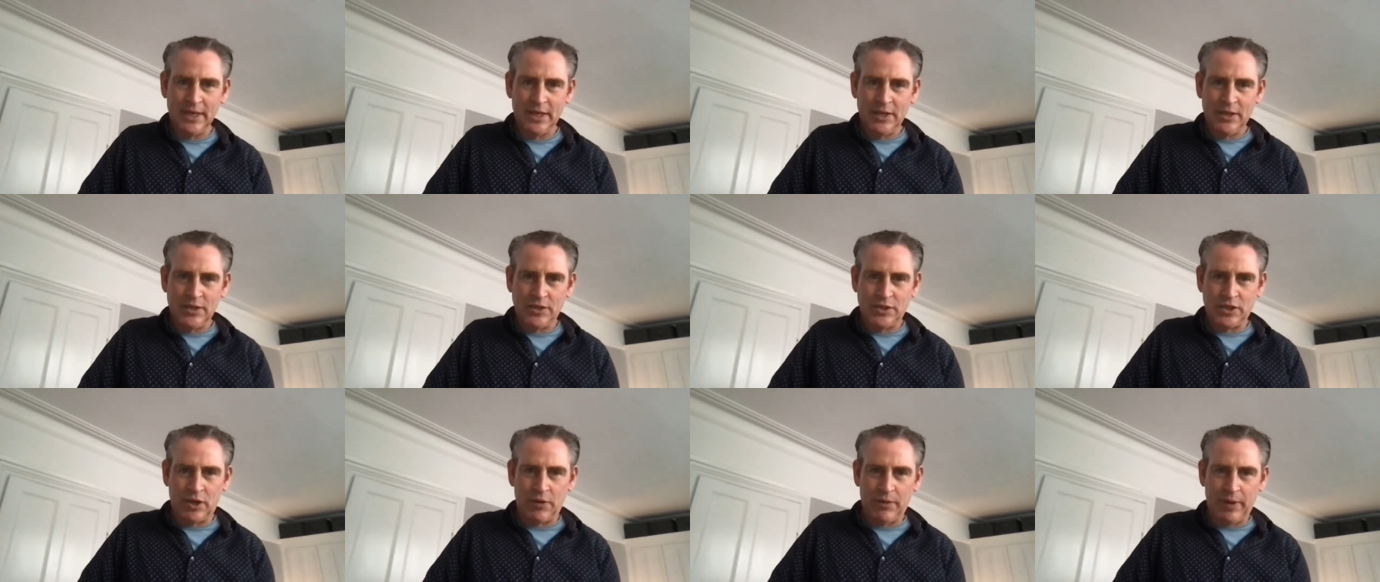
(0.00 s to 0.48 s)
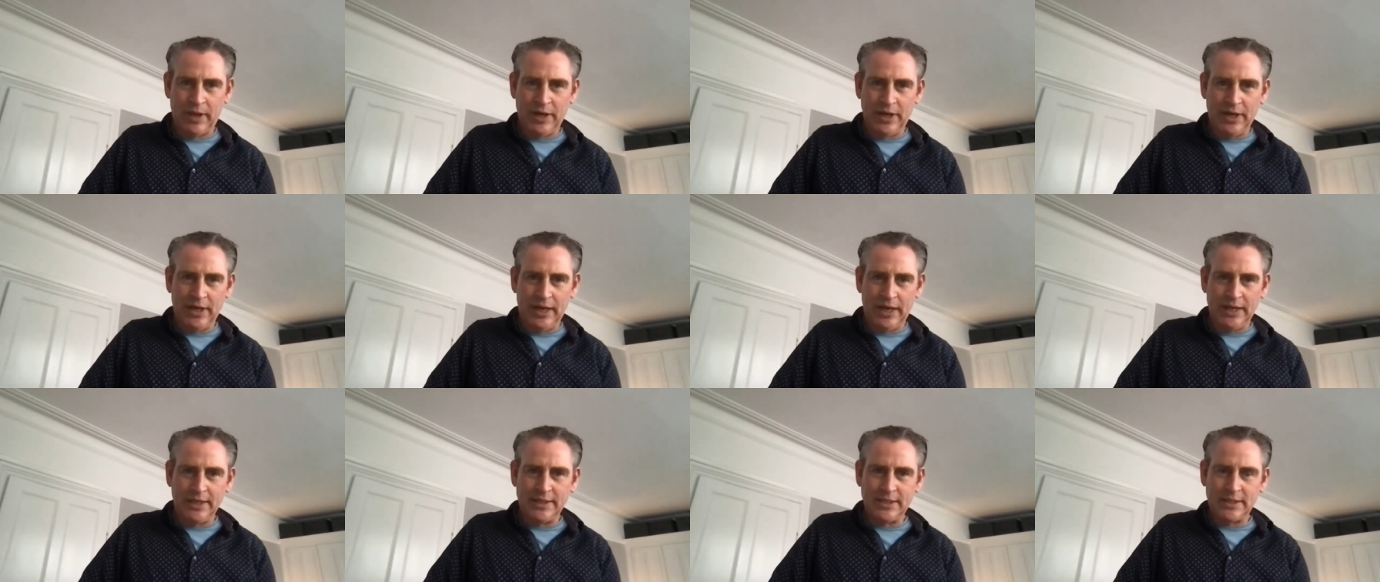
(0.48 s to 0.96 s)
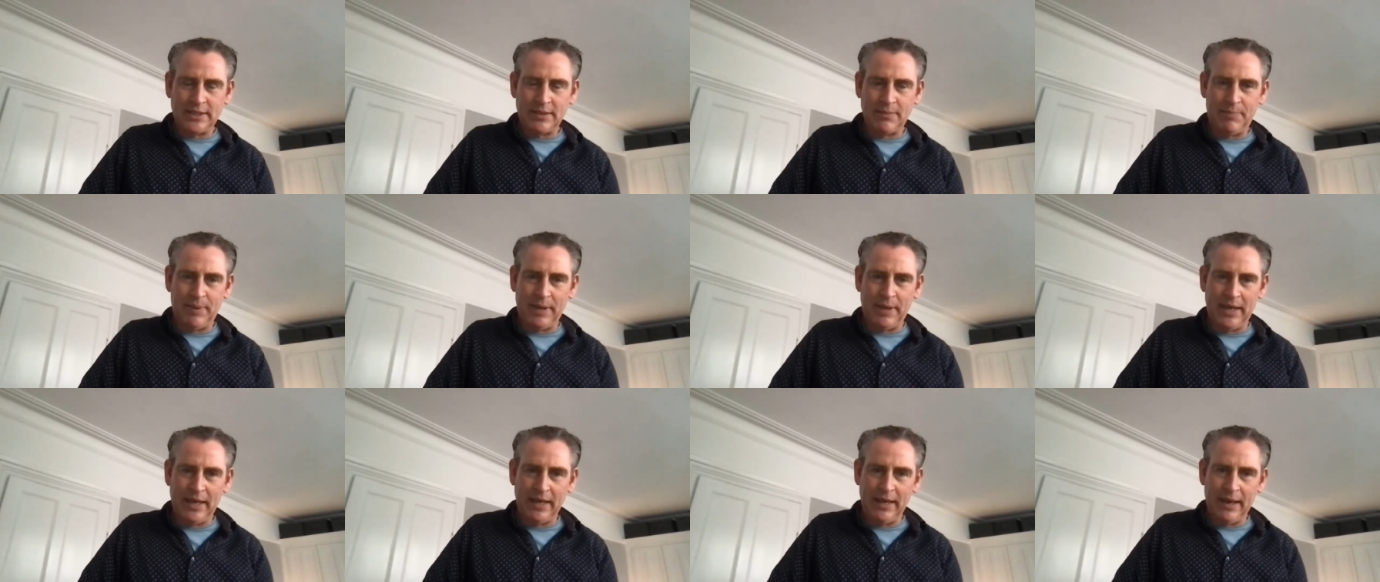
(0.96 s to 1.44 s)
So it needs to
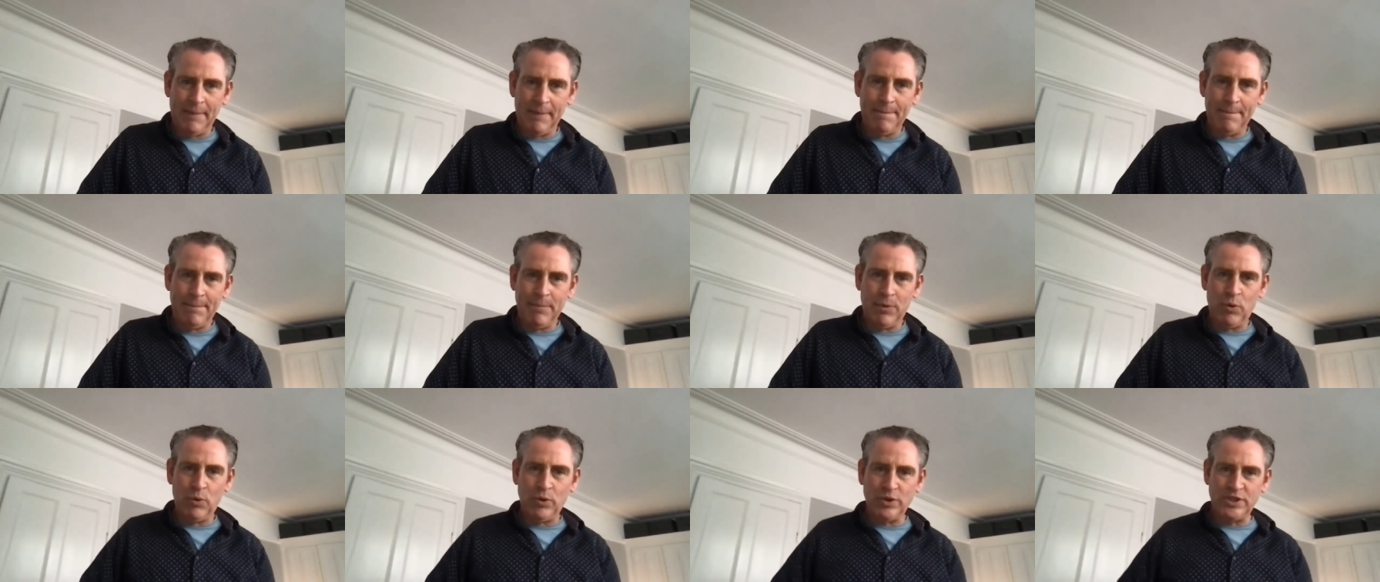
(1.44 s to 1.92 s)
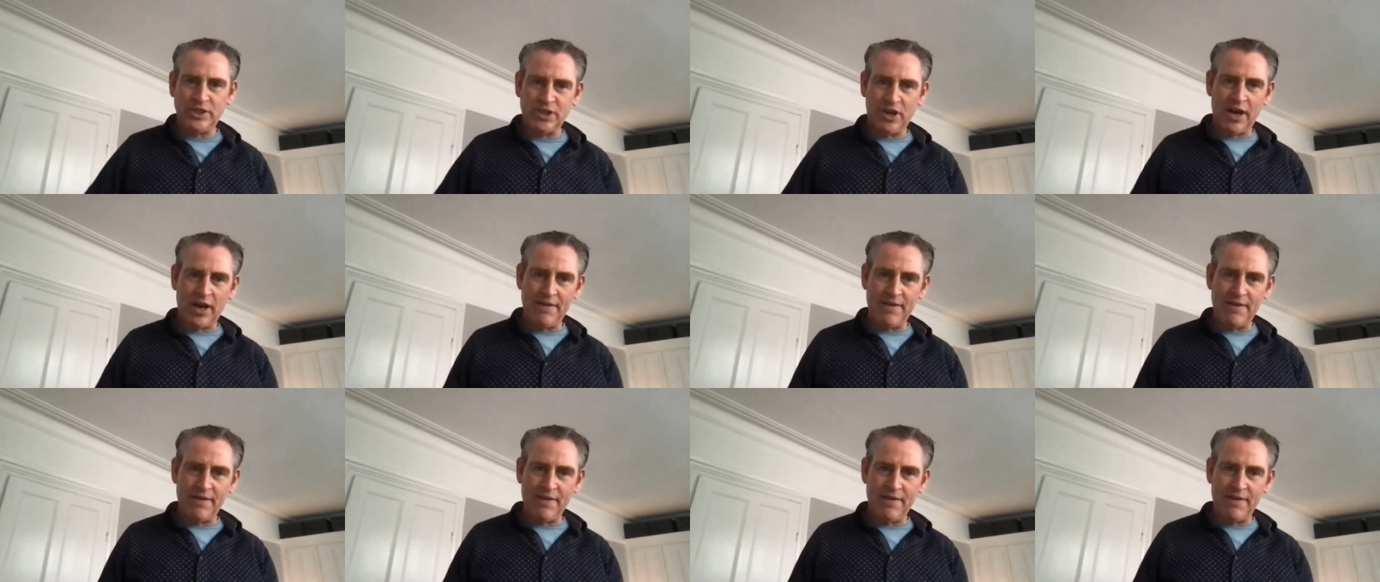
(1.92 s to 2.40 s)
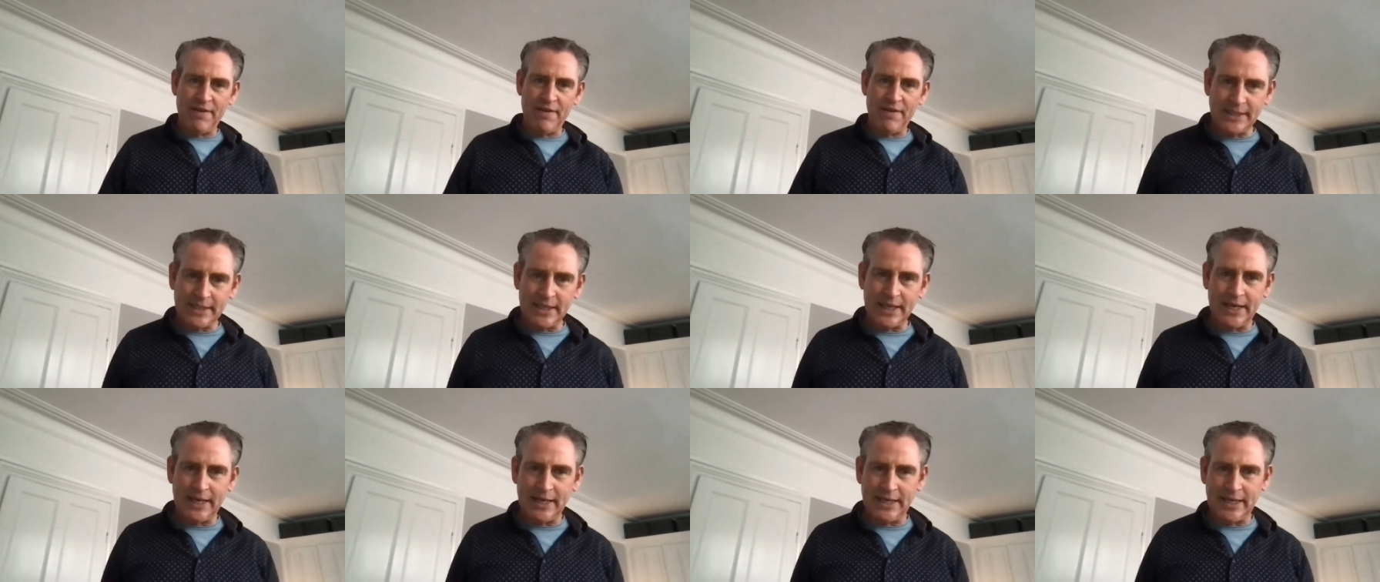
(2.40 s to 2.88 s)
be more diverse
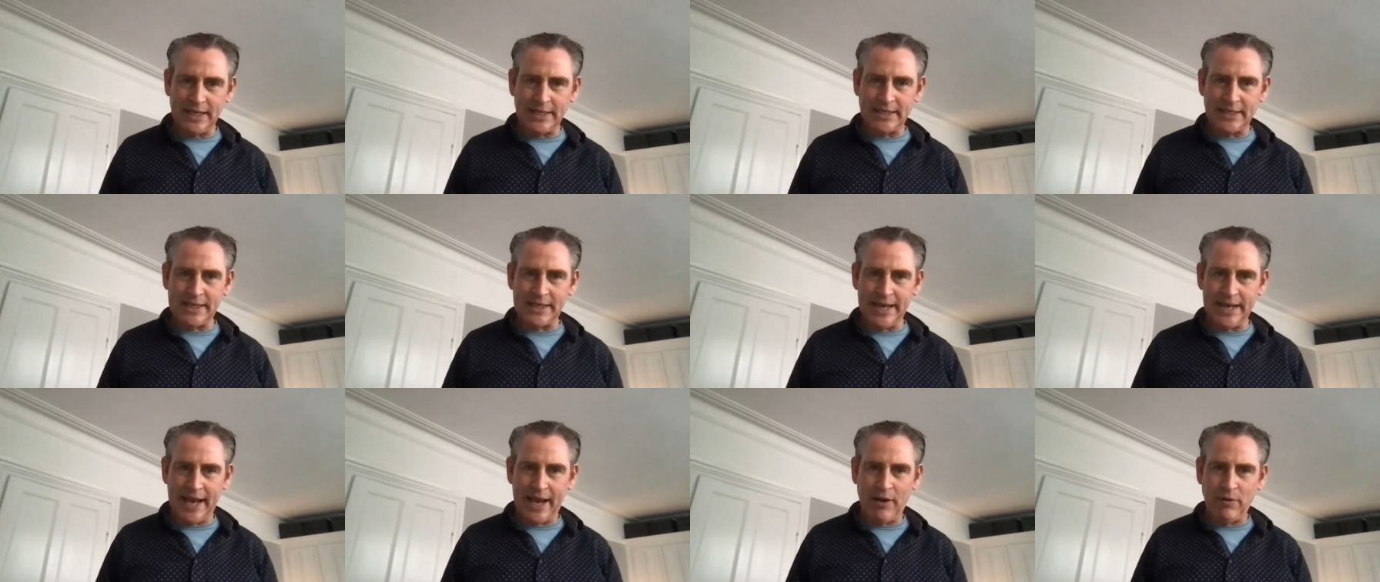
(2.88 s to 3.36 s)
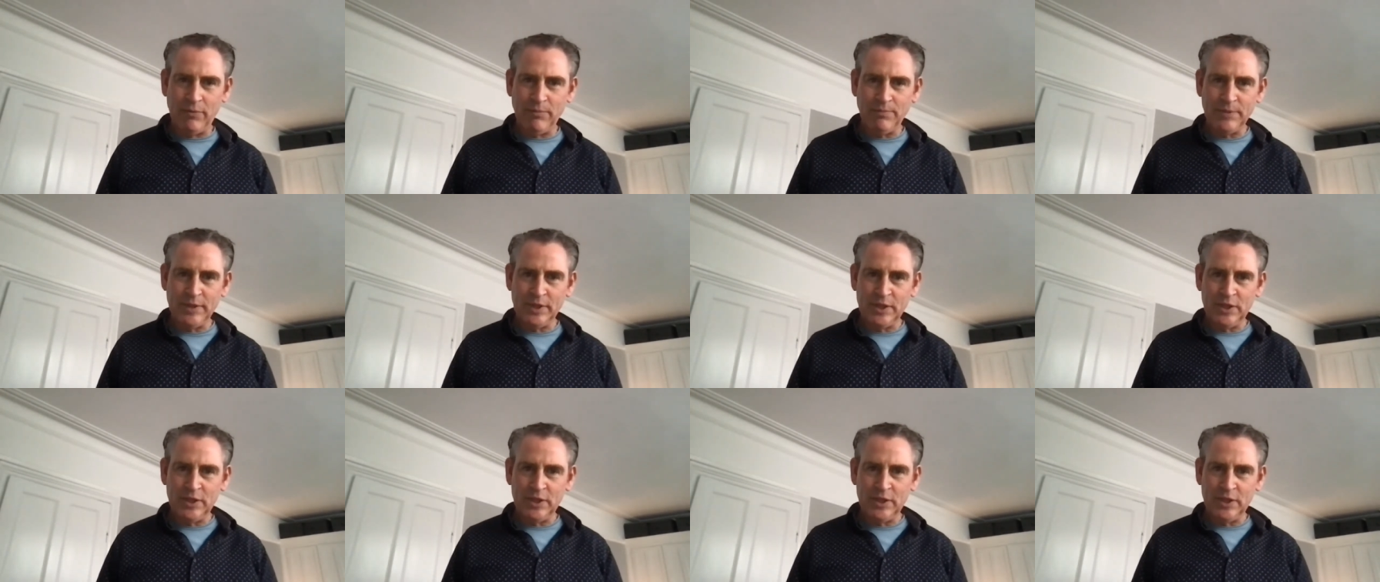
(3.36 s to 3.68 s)
than it is now